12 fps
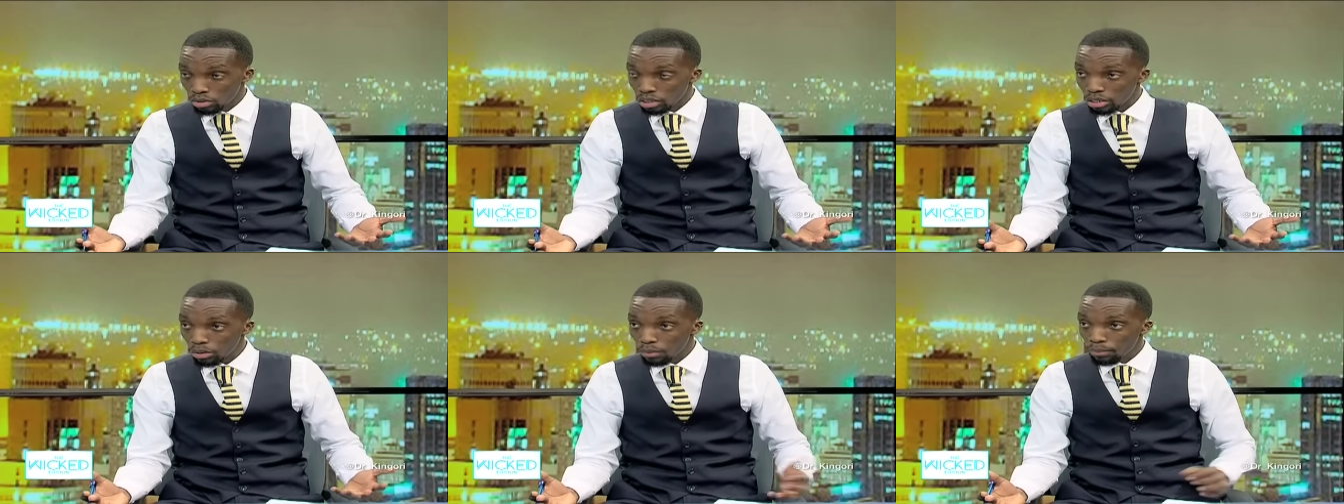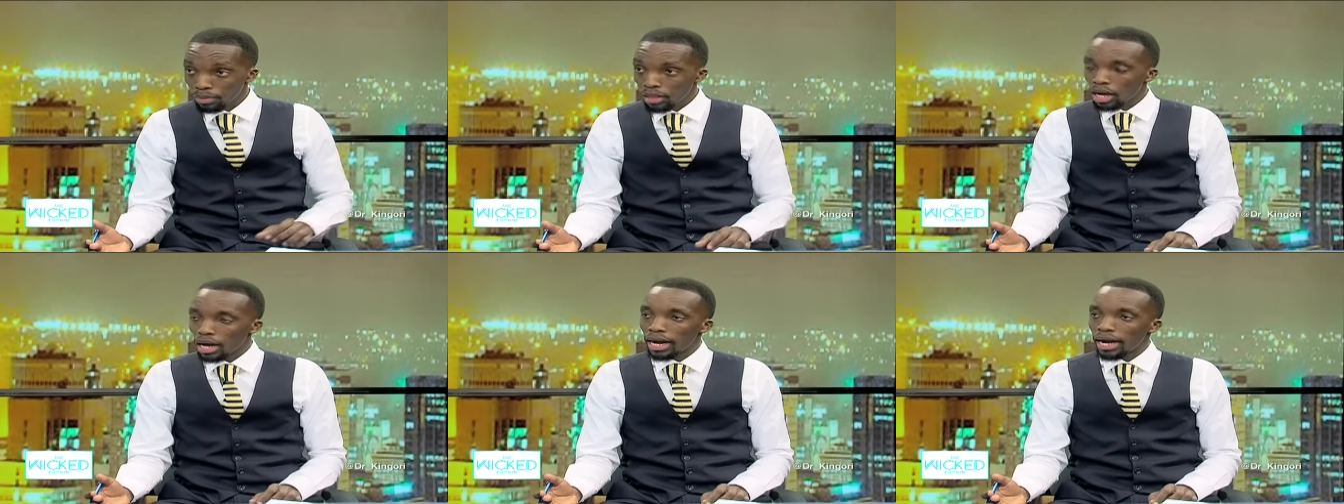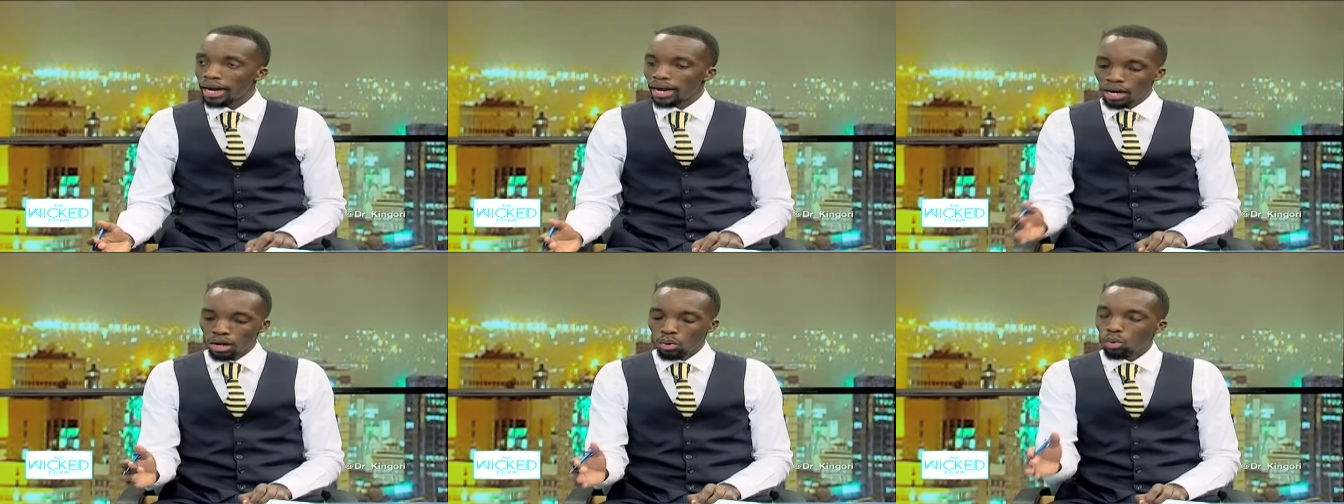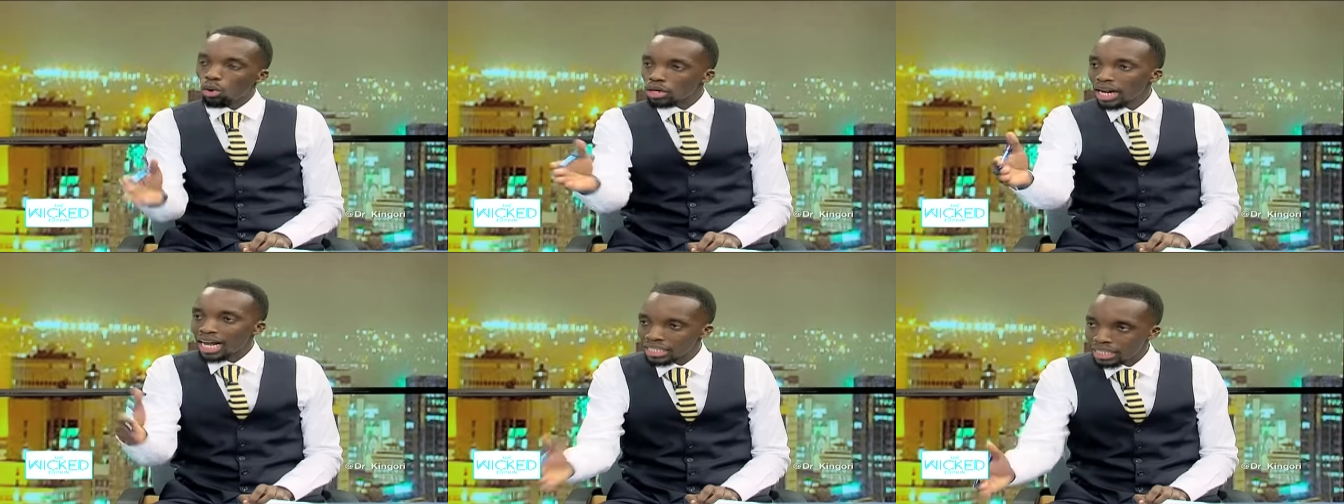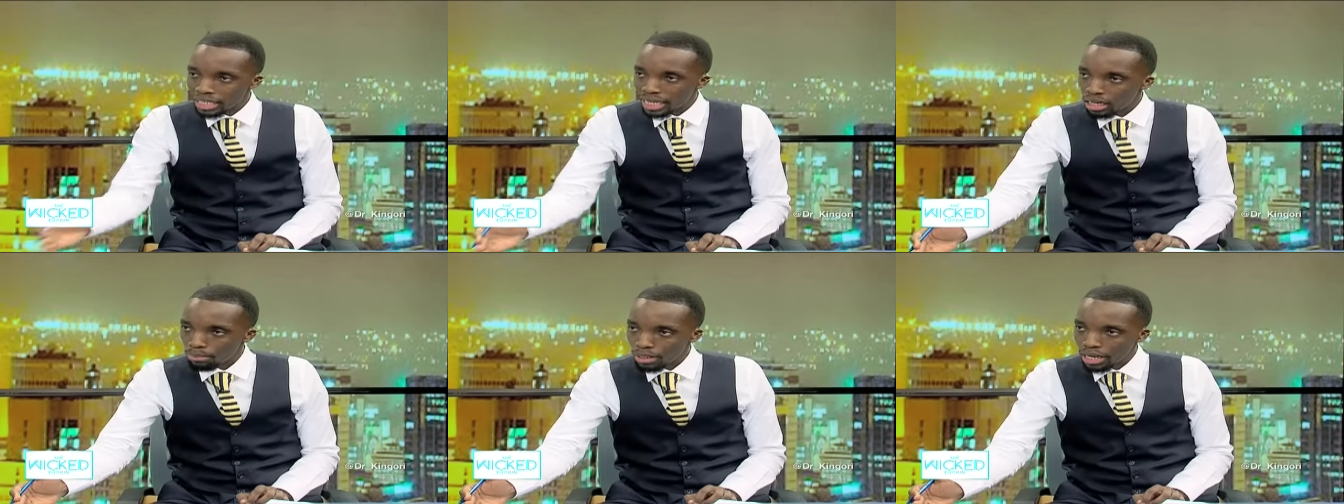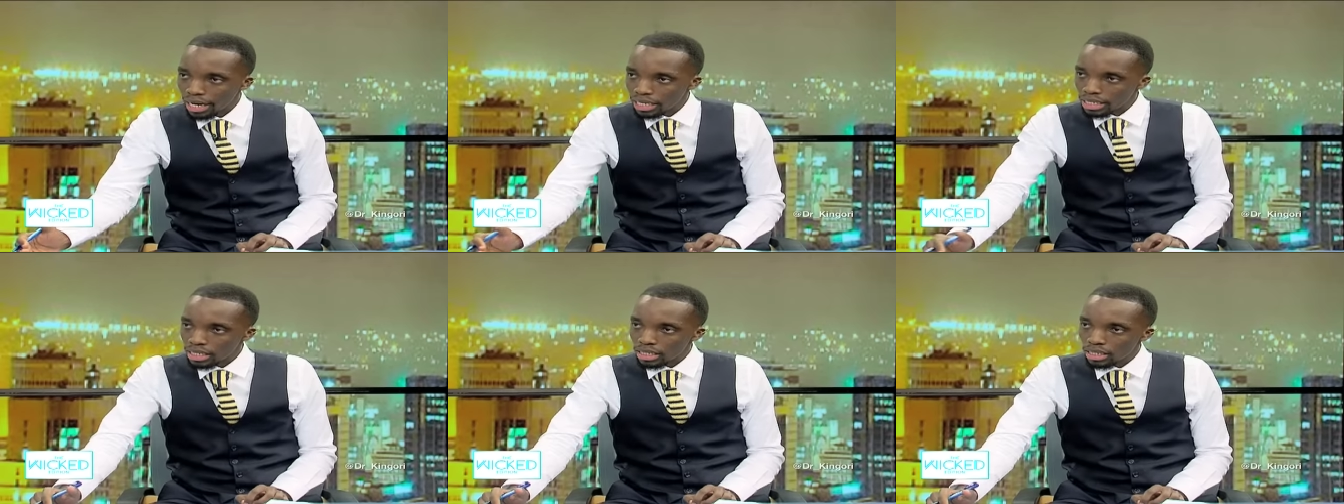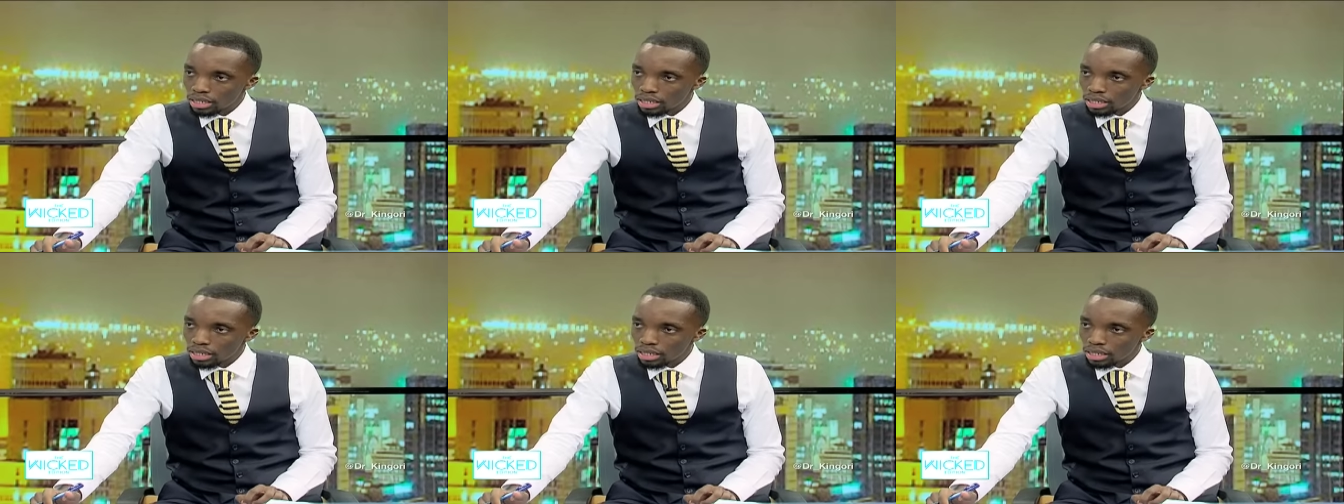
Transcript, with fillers: Sindio? Yeah. What has the journey been like?